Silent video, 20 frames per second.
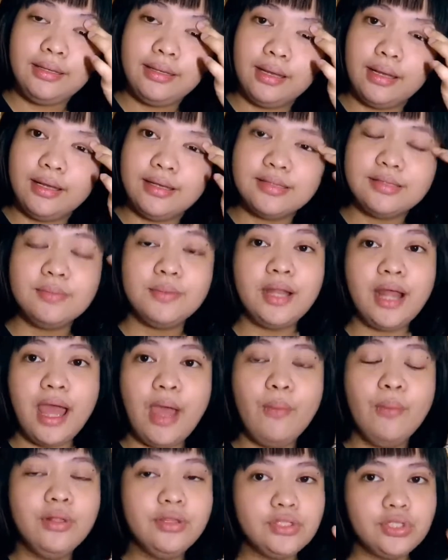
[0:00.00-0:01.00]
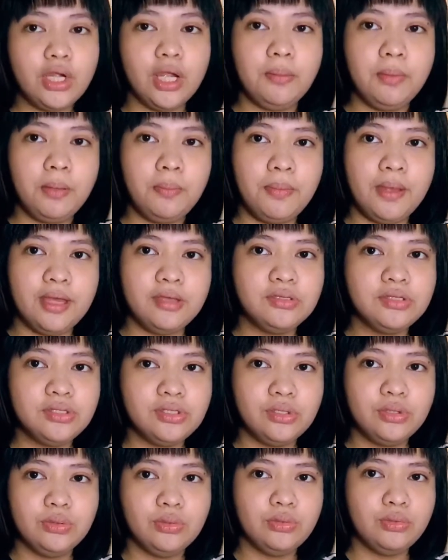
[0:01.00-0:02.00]
yes but I will try my best
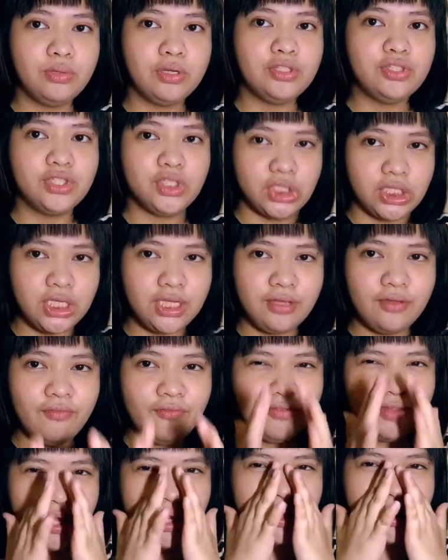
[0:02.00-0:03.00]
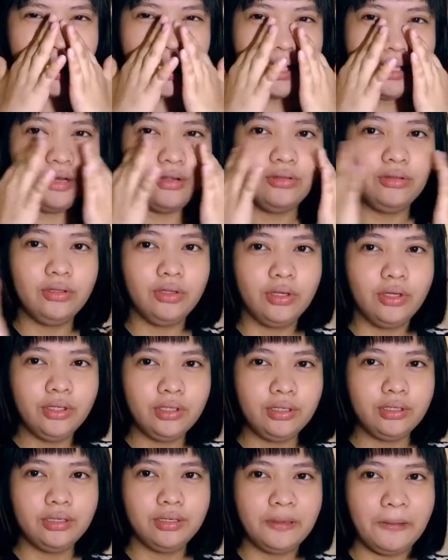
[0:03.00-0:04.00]
to achieve that kind of look
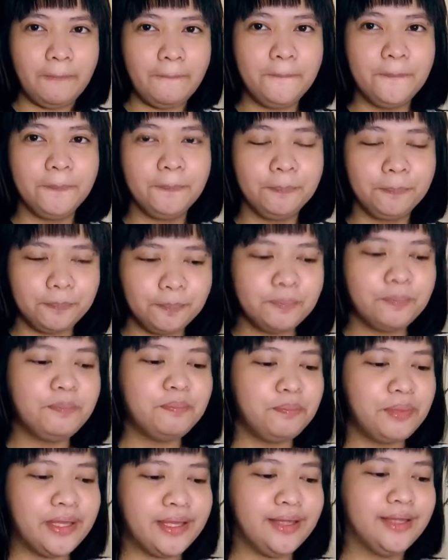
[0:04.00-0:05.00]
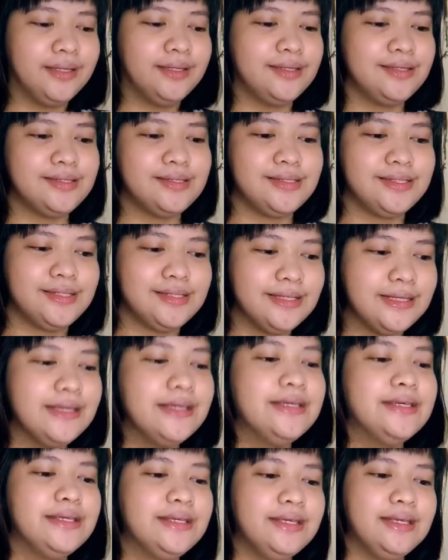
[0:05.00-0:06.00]
because
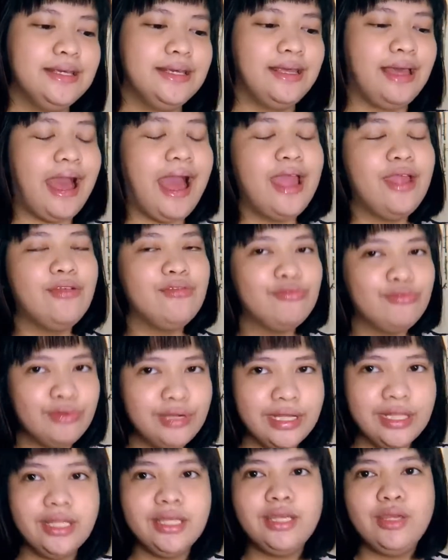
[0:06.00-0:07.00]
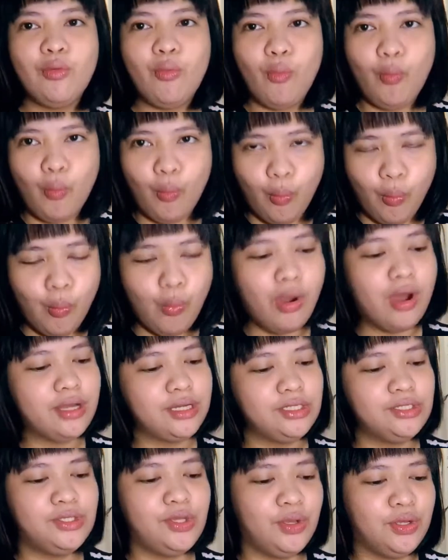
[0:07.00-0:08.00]
I really
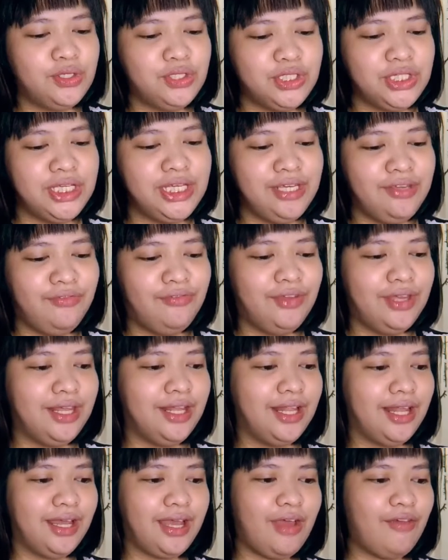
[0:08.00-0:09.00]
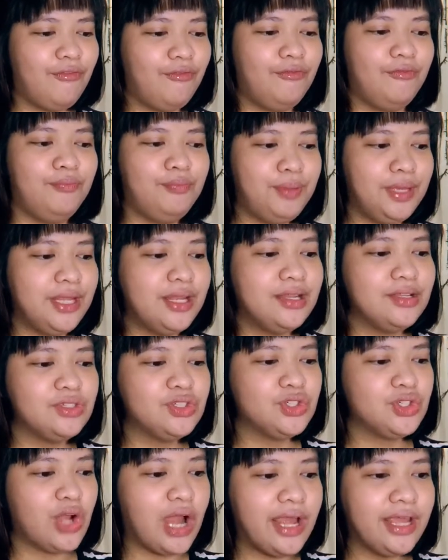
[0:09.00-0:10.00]
wanted to achieve it like I've been
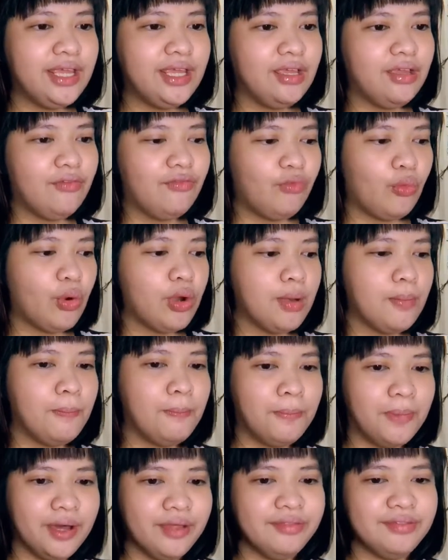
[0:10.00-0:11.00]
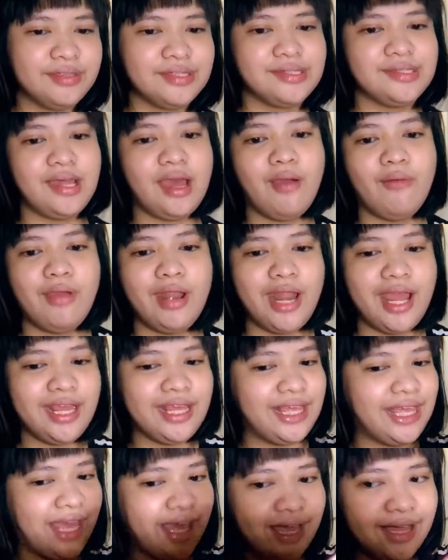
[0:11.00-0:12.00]
trying for months now and I
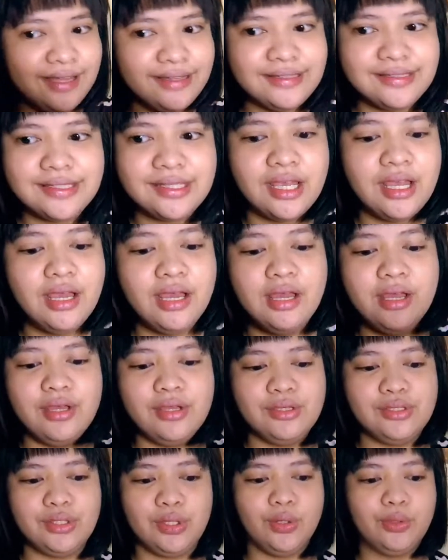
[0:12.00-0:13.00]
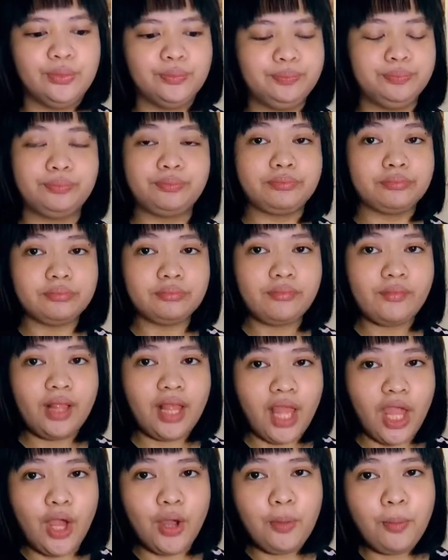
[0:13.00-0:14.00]
can't so
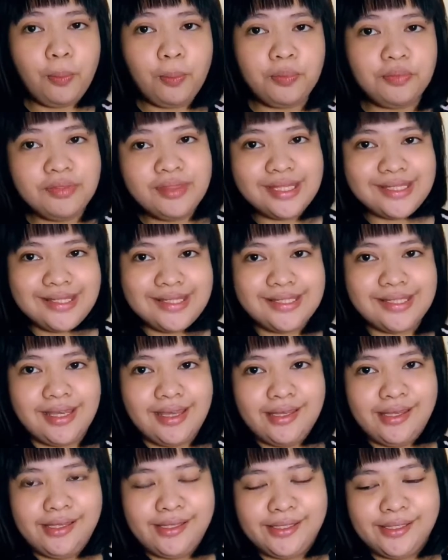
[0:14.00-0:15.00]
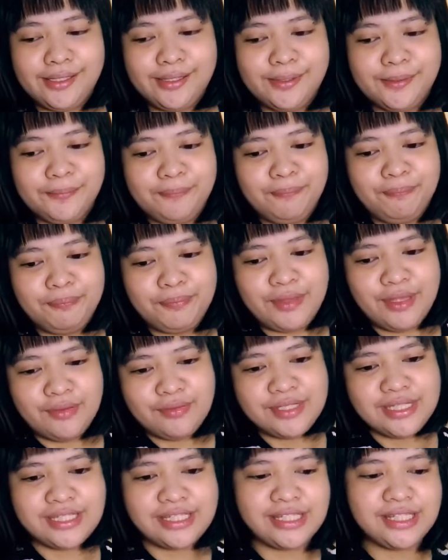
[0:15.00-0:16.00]
I hope this is a you know
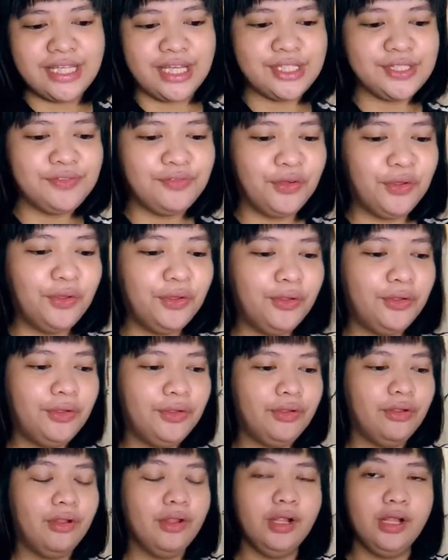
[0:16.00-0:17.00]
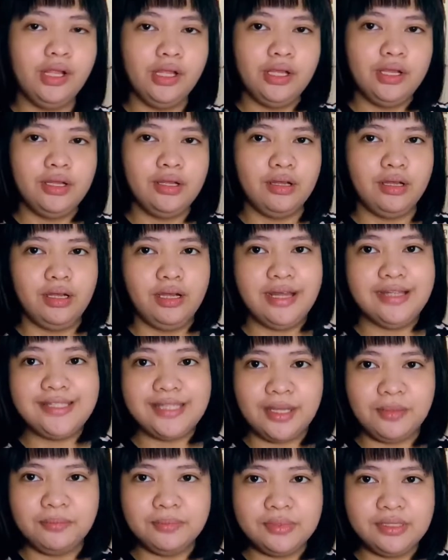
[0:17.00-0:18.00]
successful
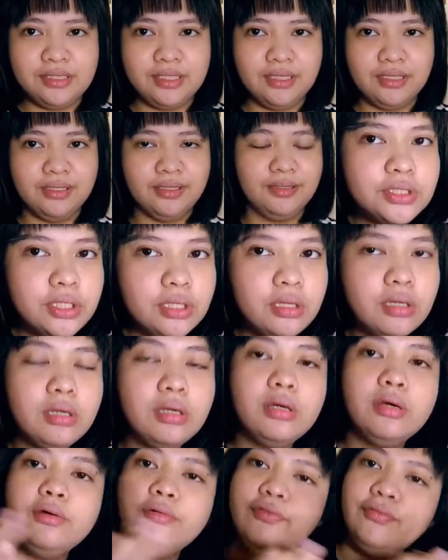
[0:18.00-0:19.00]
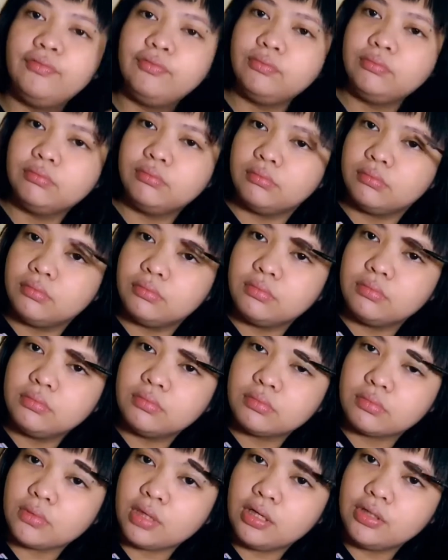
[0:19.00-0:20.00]
attempt it off
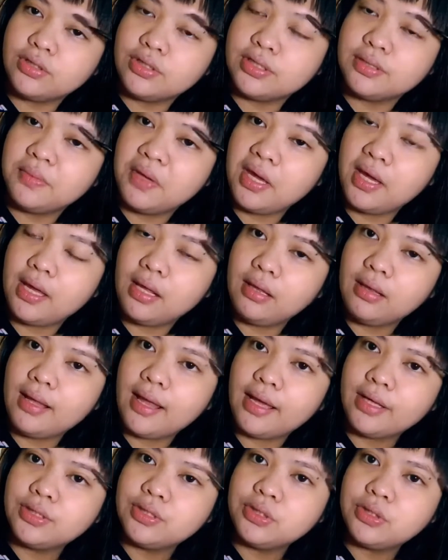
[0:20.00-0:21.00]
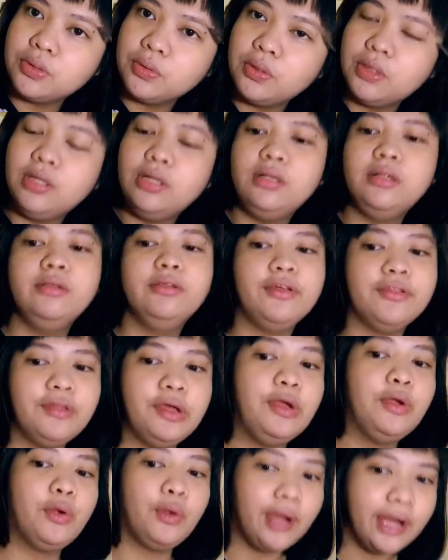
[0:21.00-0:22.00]
we'll just make it natural
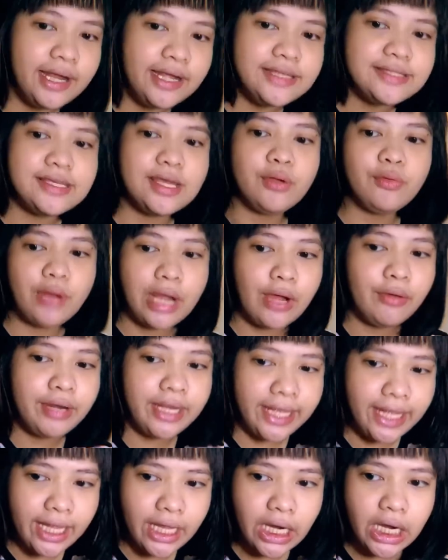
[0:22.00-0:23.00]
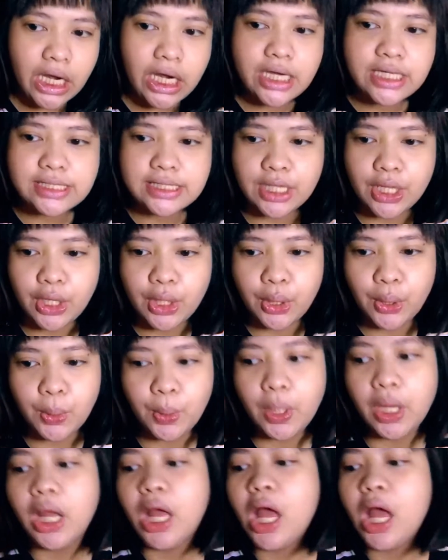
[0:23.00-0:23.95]
nothing crazy around here so